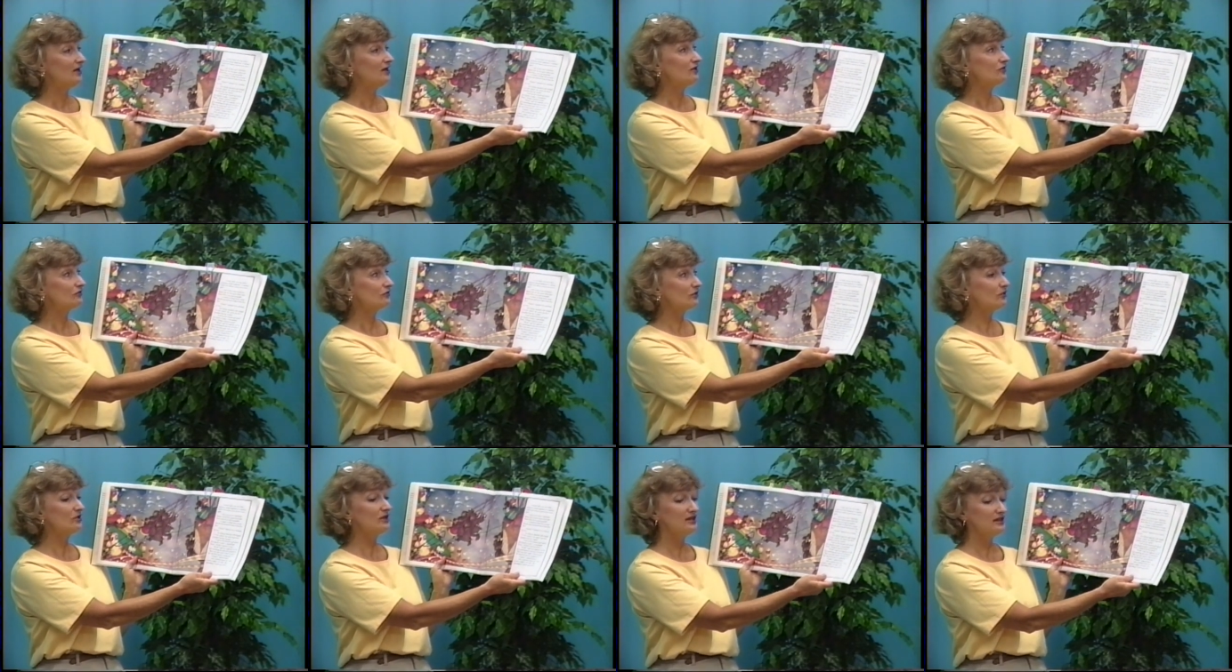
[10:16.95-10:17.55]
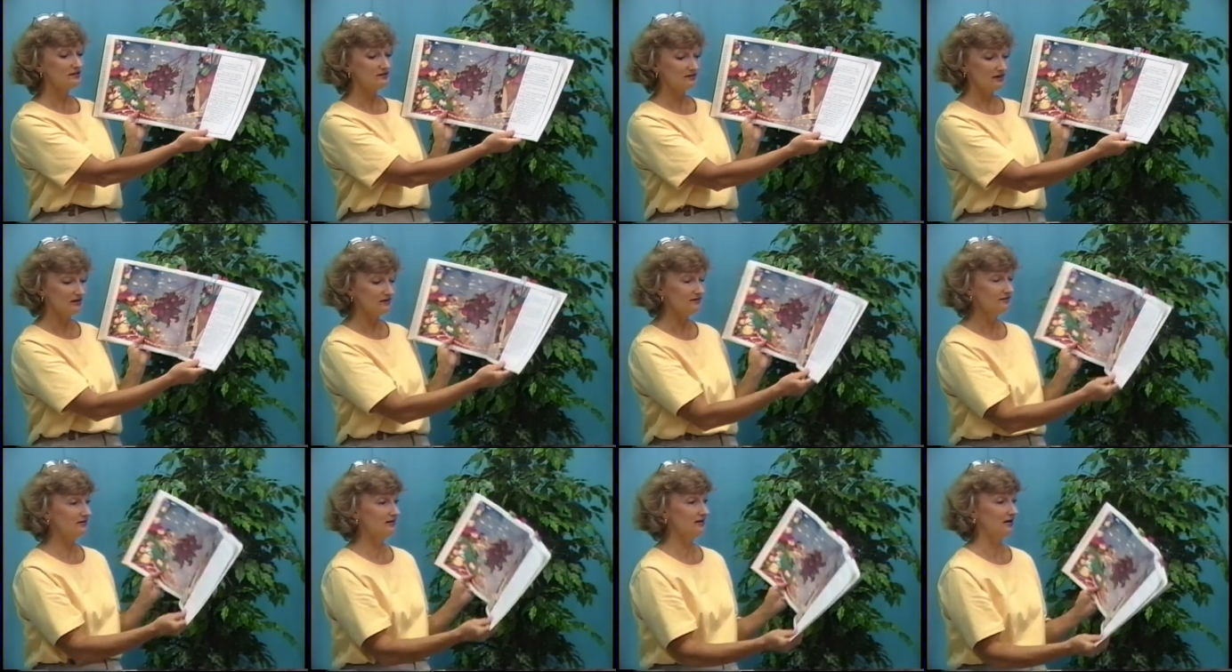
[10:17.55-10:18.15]
So he
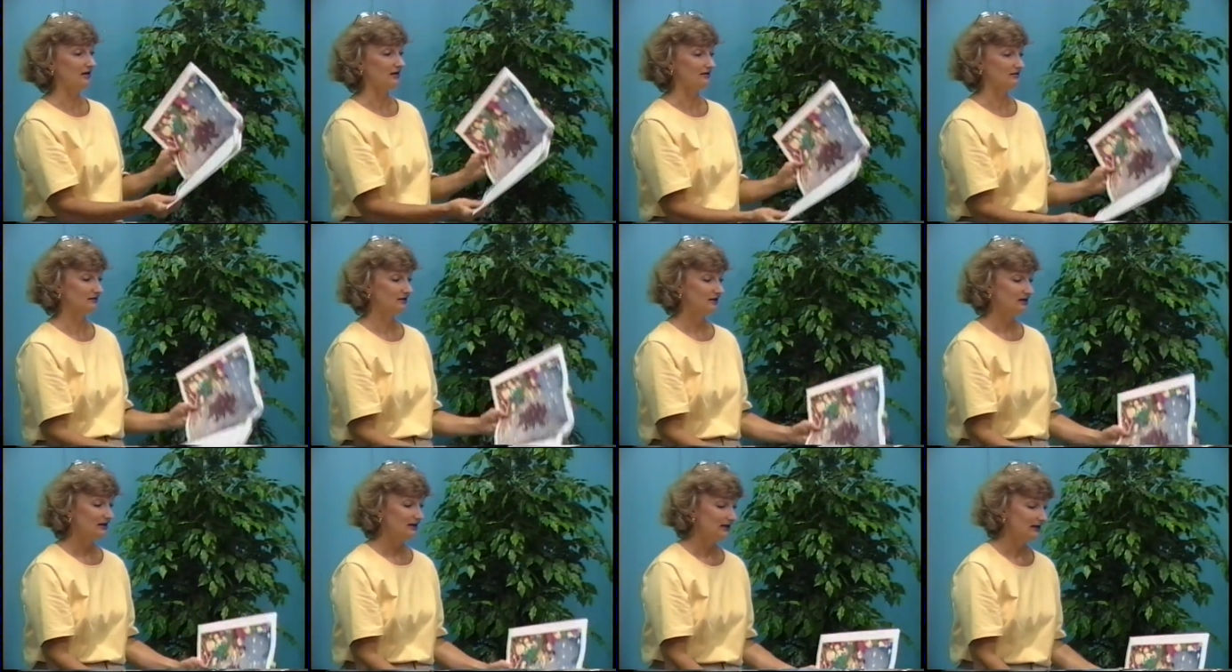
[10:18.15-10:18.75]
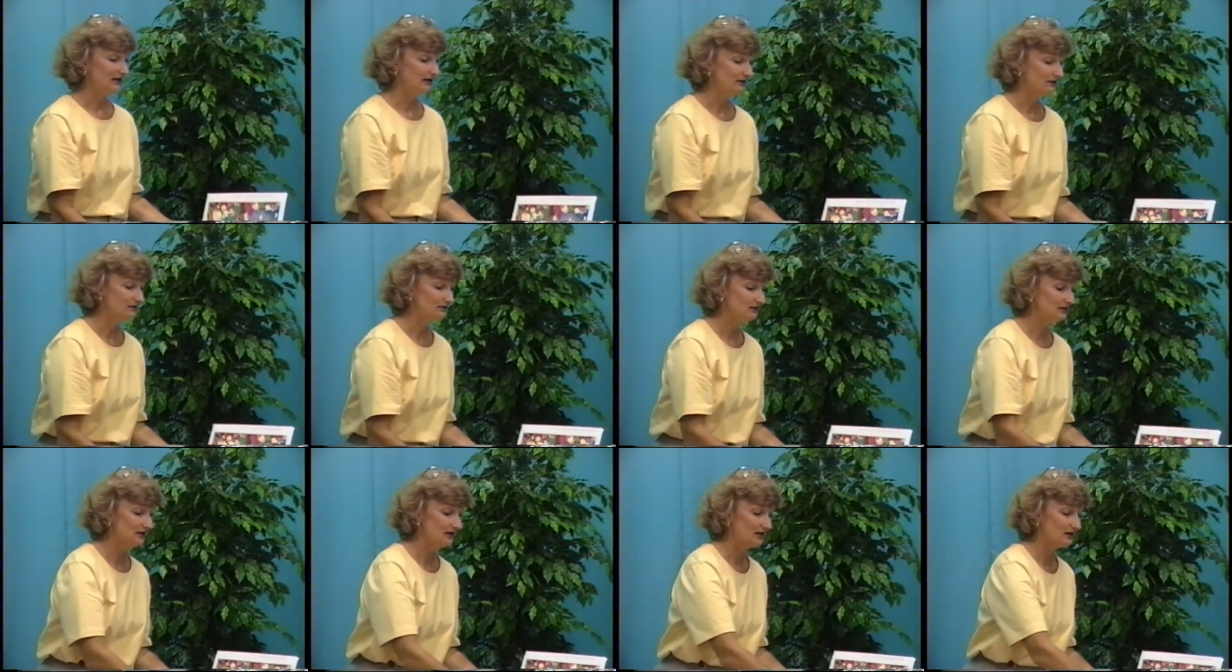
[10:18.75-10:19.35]
does that. And
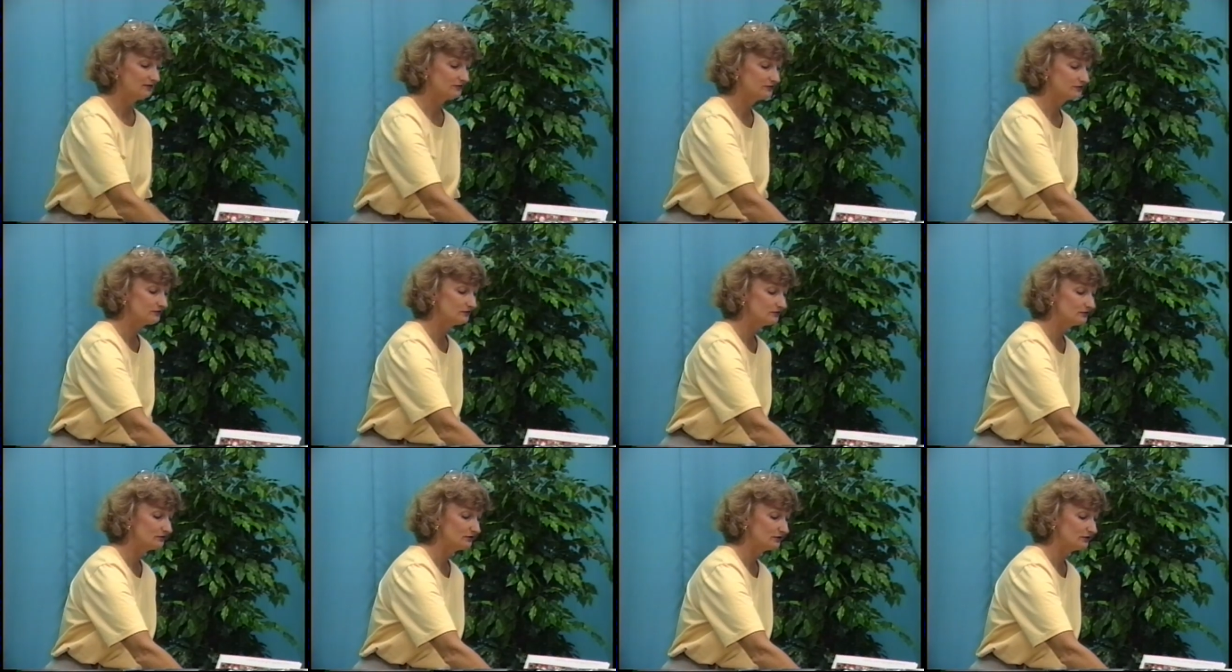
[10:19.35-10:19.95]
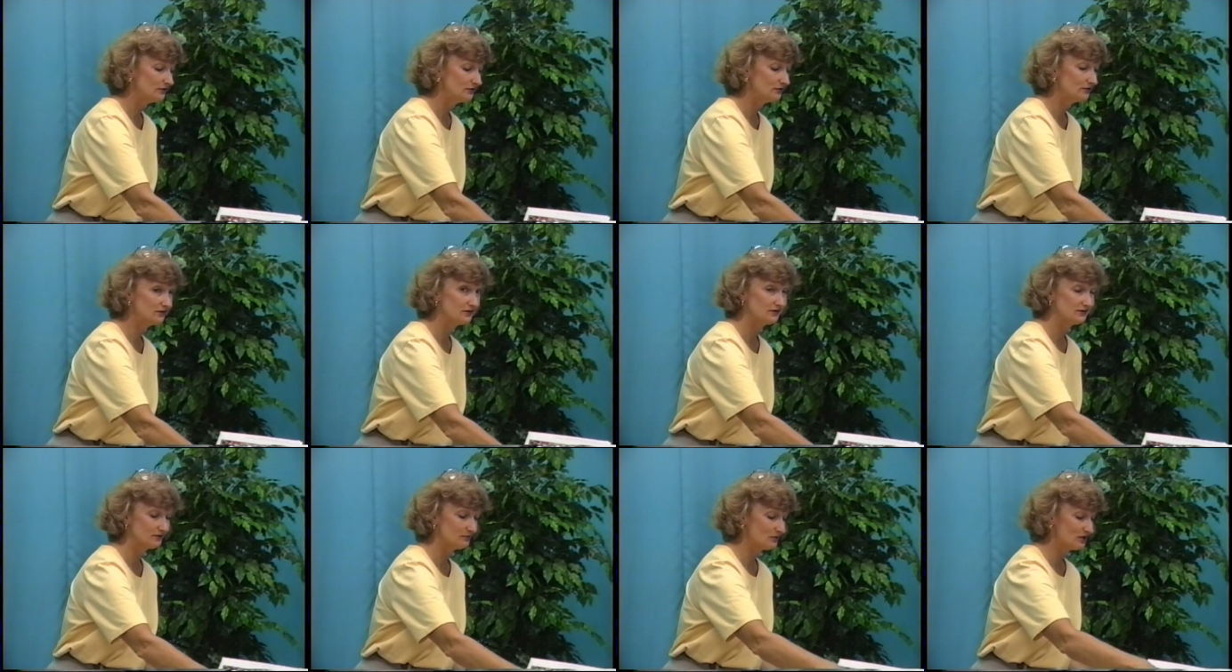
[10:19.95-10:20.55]
he has to use
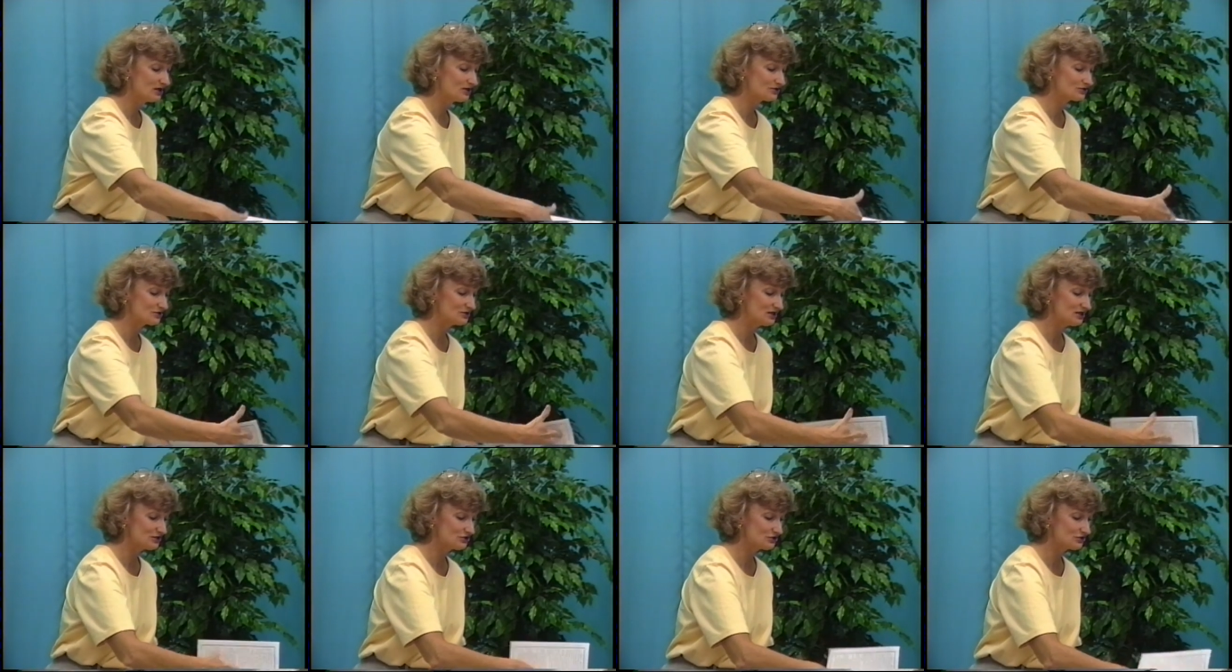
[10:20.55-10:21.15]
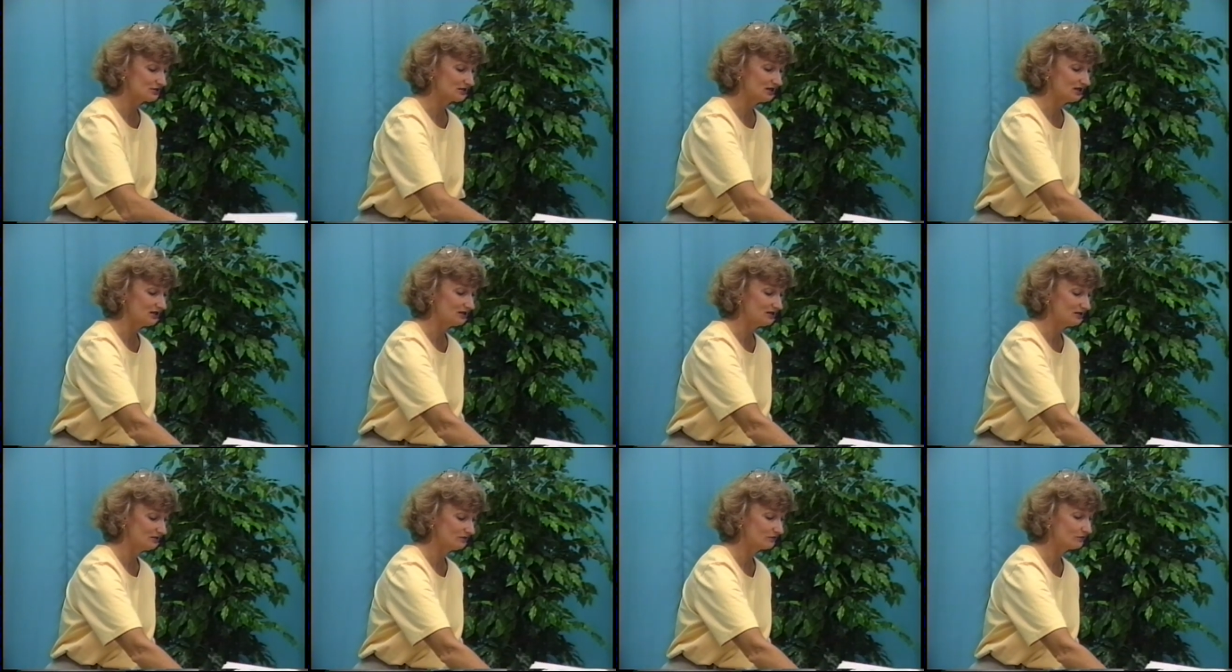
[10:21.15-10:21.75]
his imagination
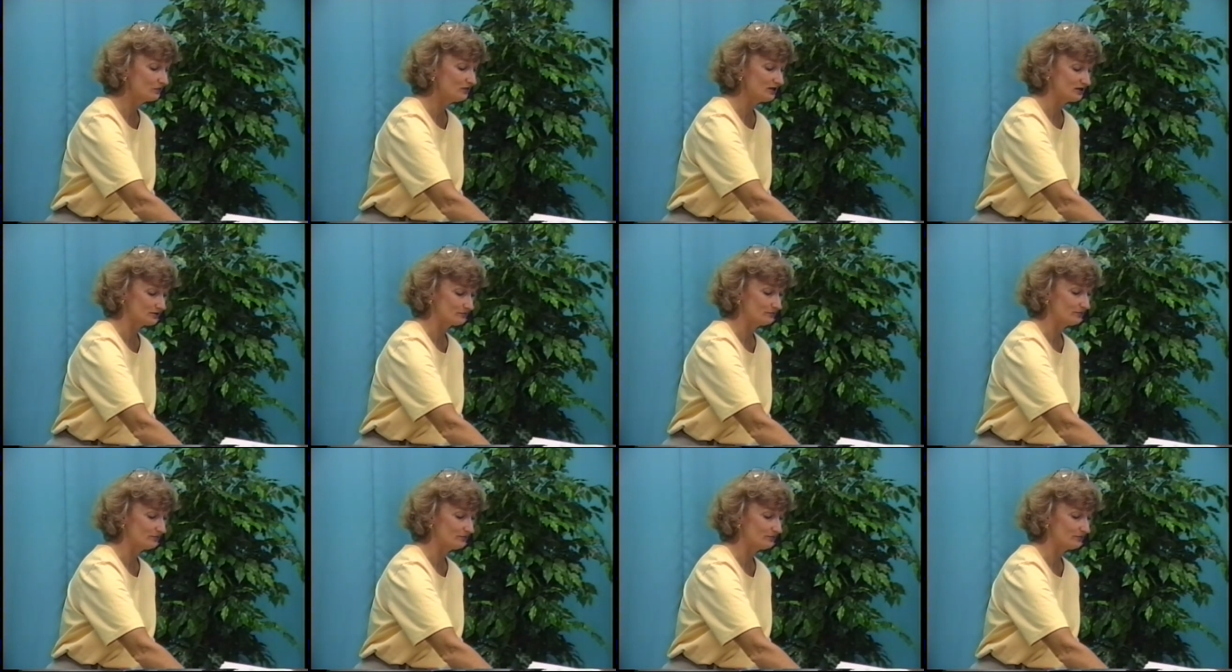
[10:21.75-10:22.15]
and his wit,